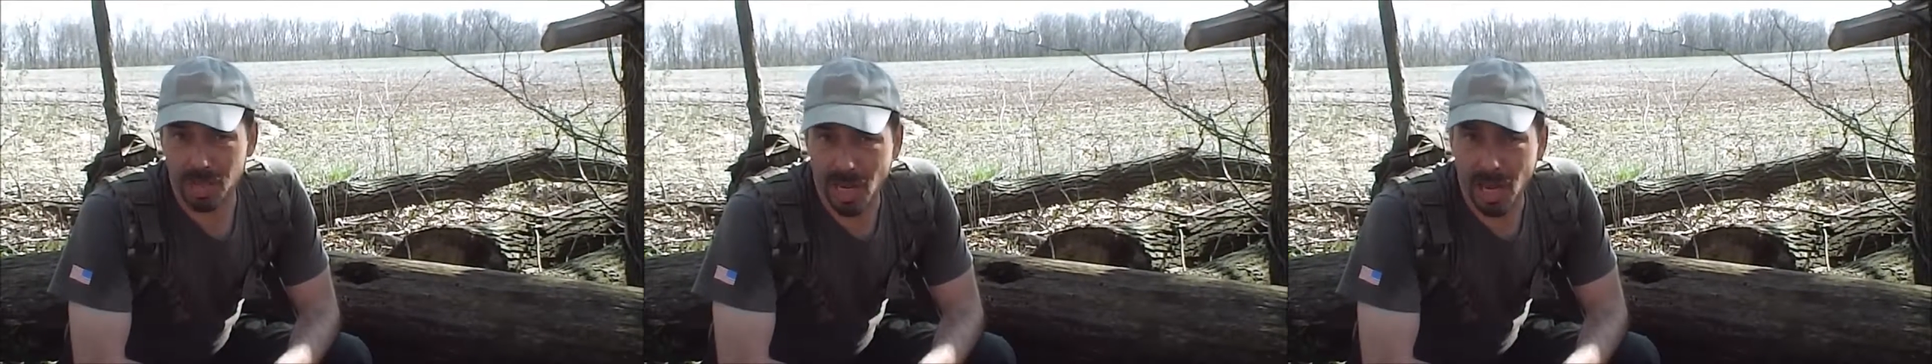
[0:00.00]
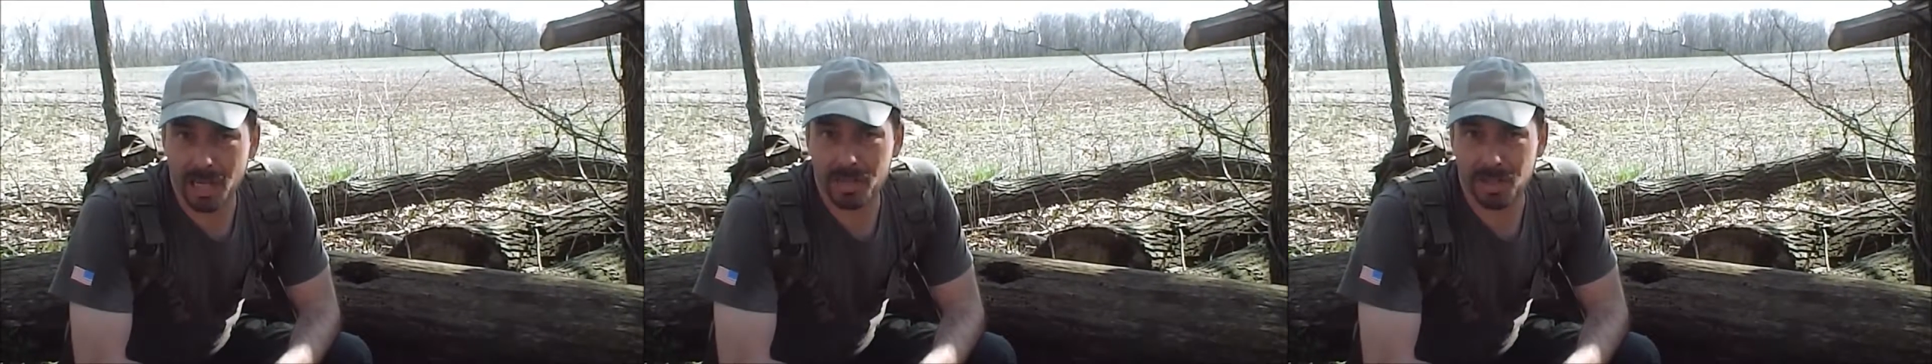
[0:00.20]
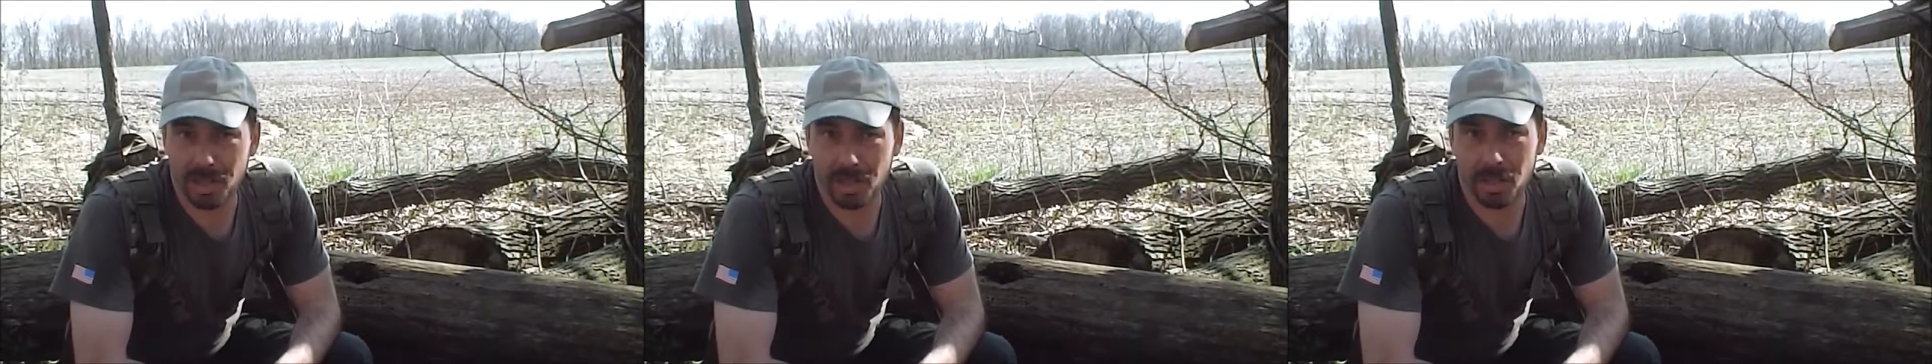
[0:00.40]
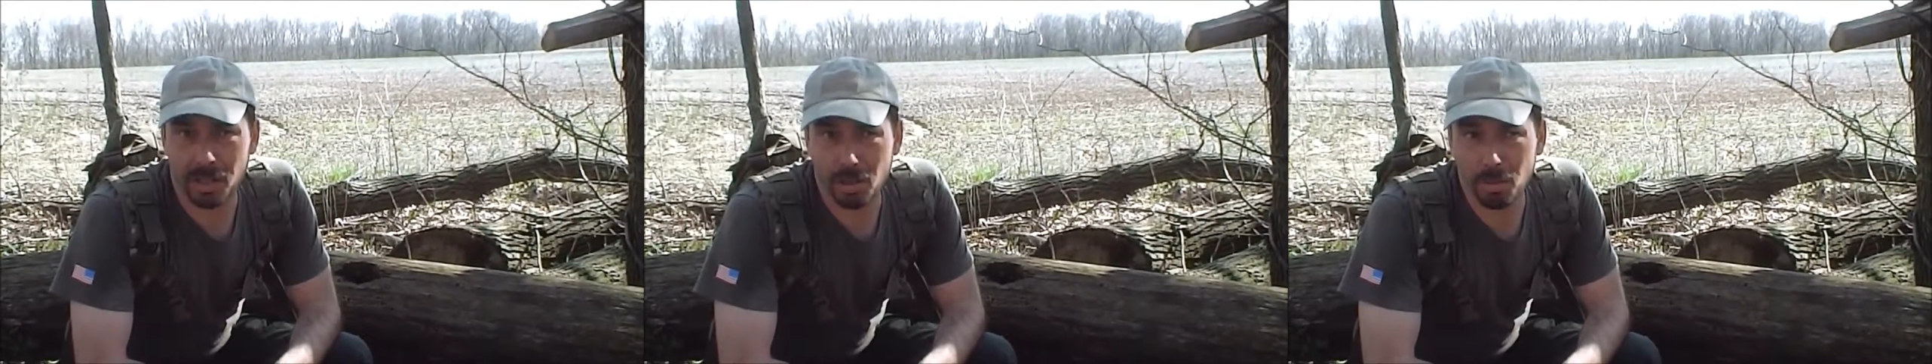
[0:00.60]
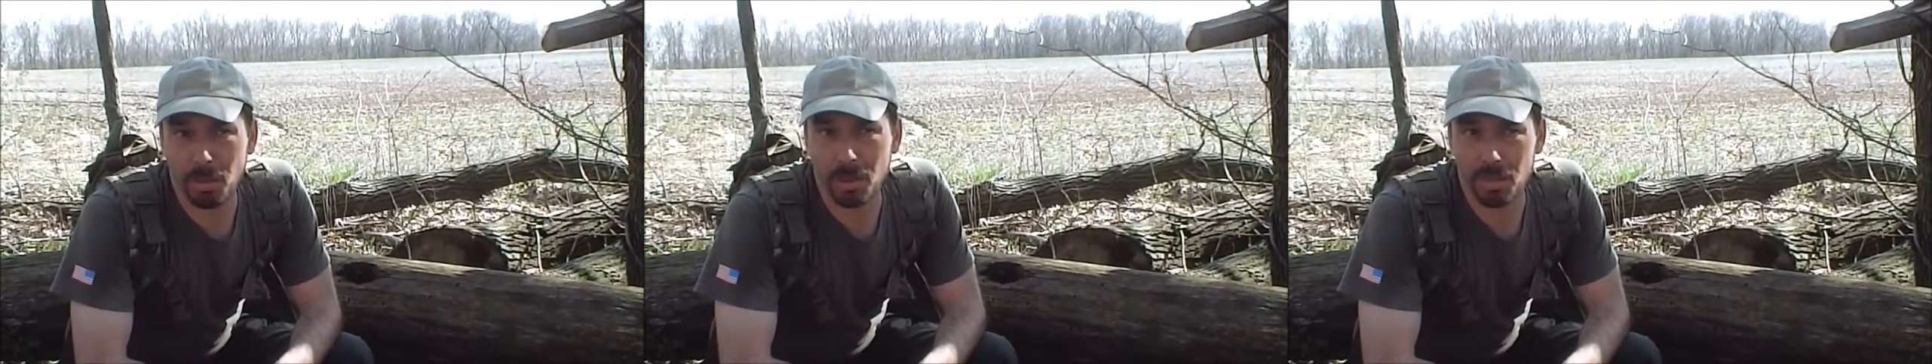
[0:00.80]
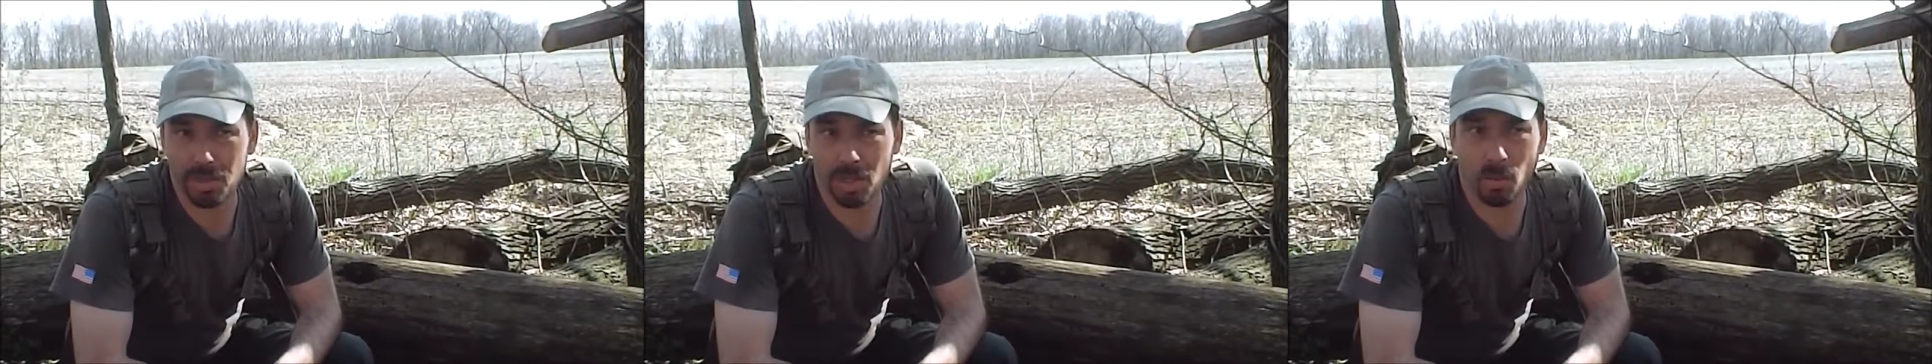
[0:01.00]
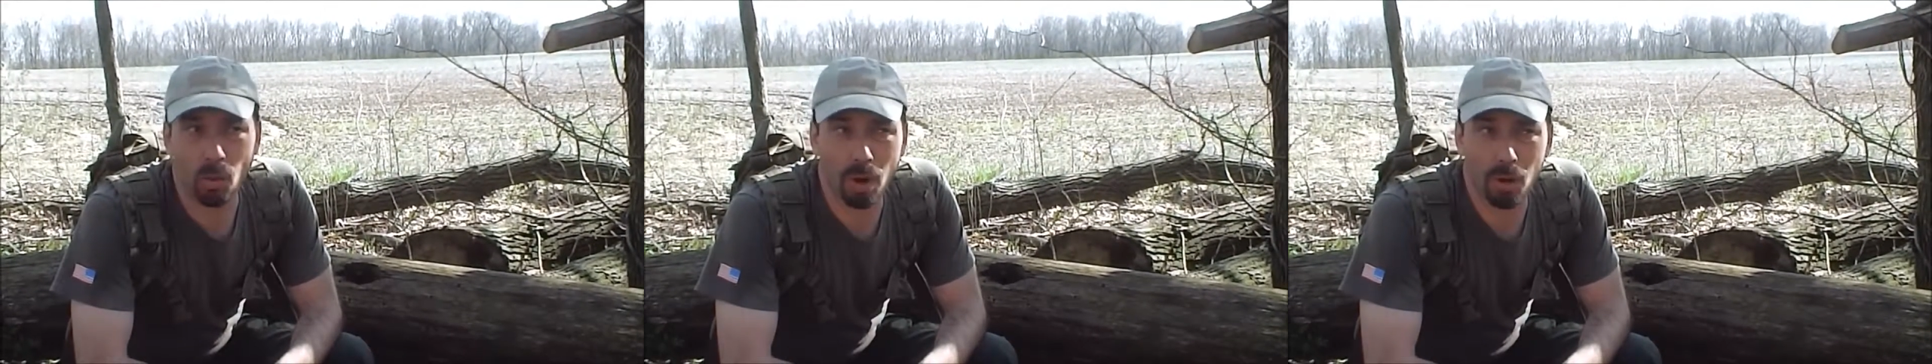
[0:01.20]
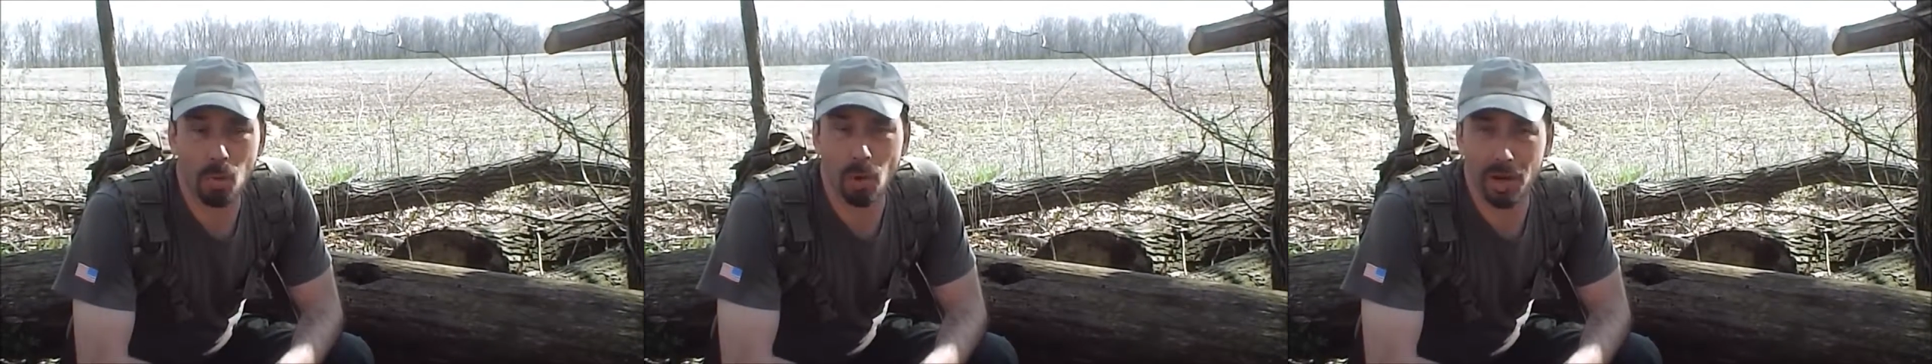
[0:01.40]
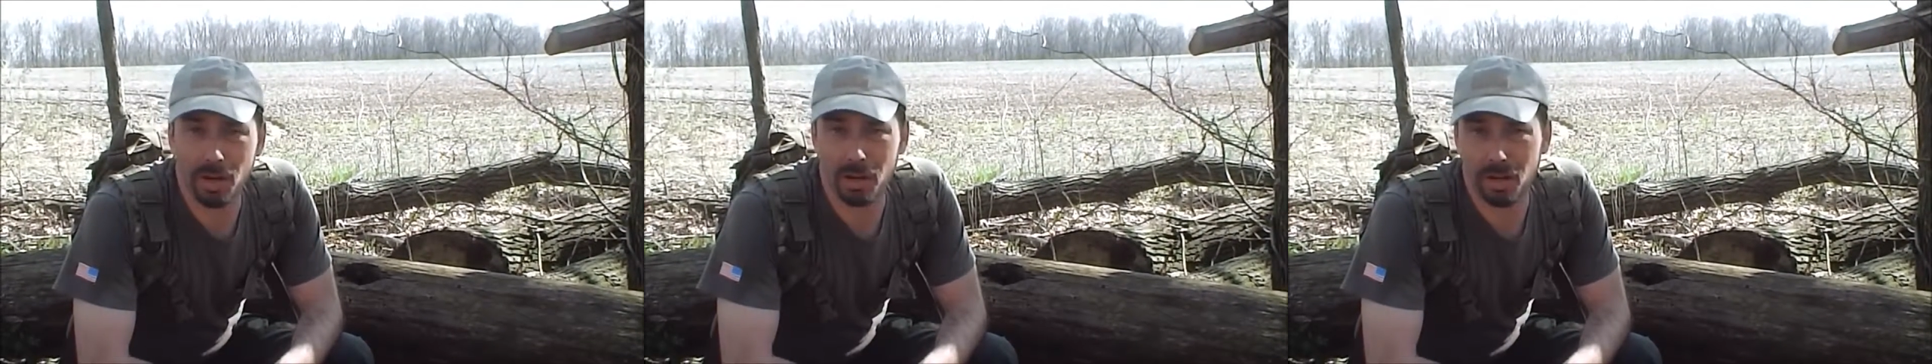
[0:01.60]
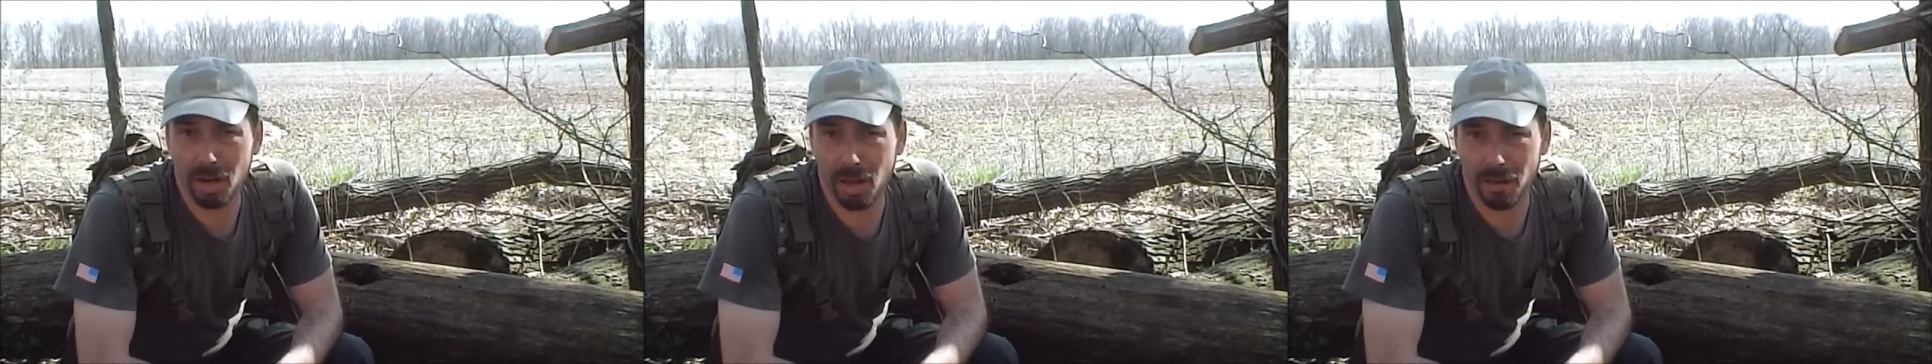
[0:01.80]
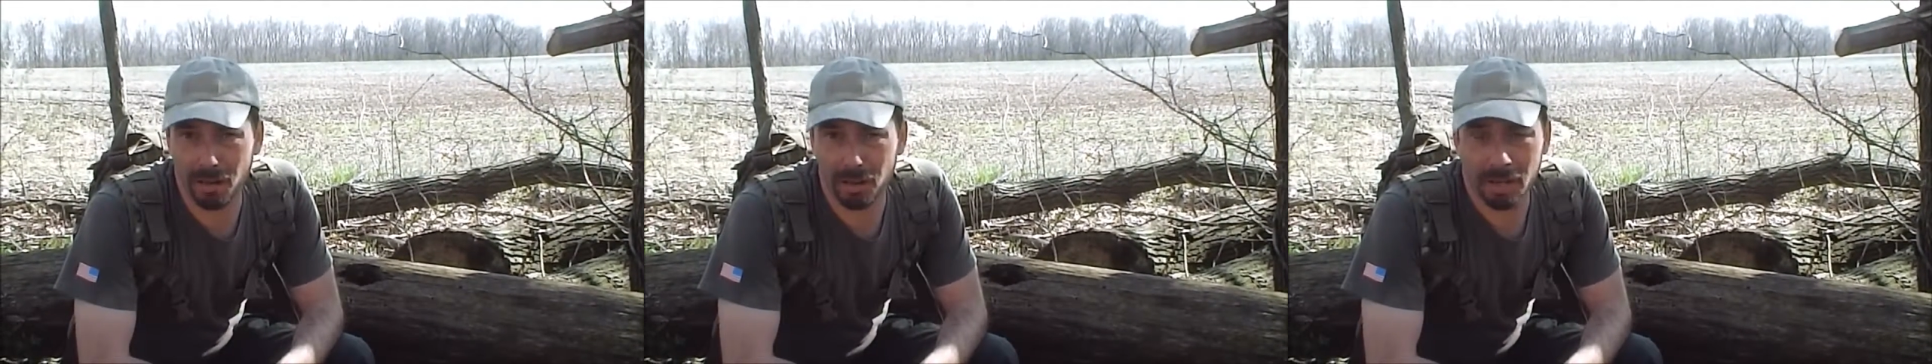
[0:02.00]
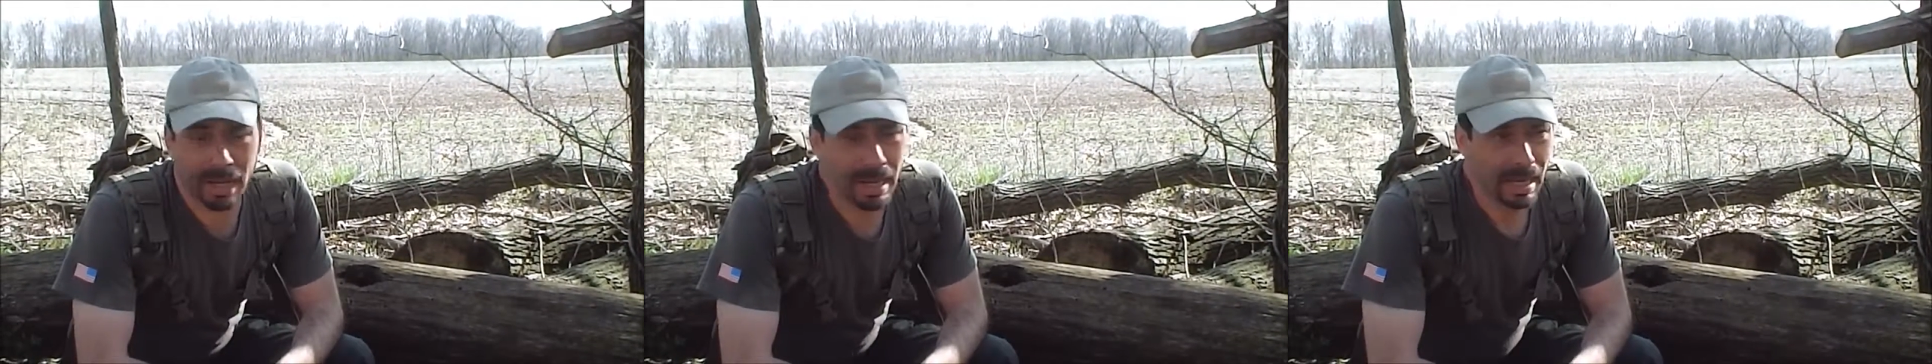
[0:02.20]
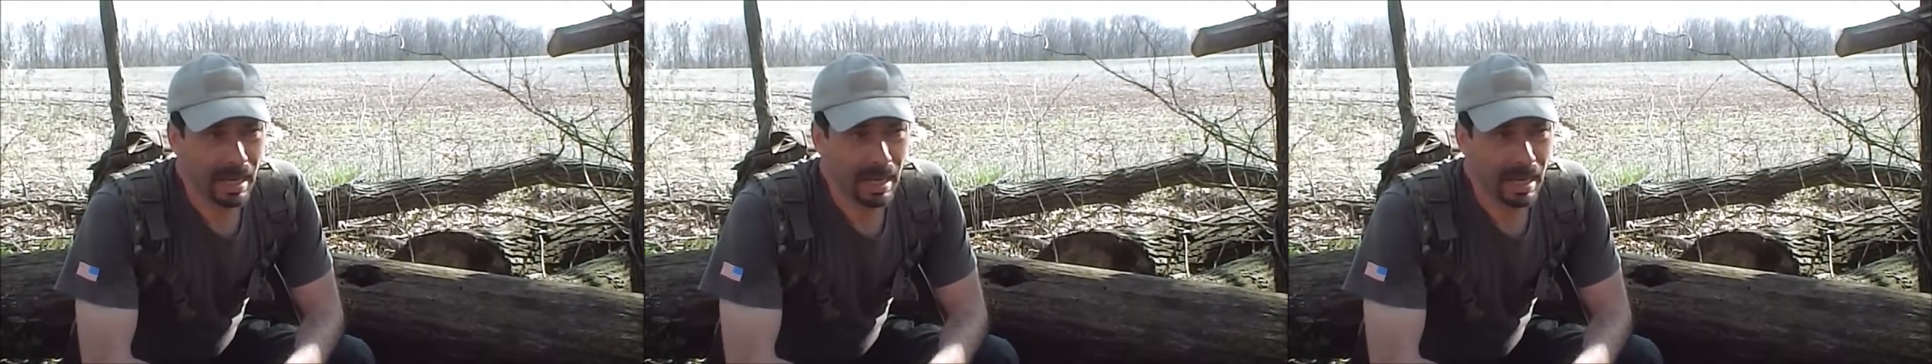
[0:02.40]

toxic to humans in one way or another.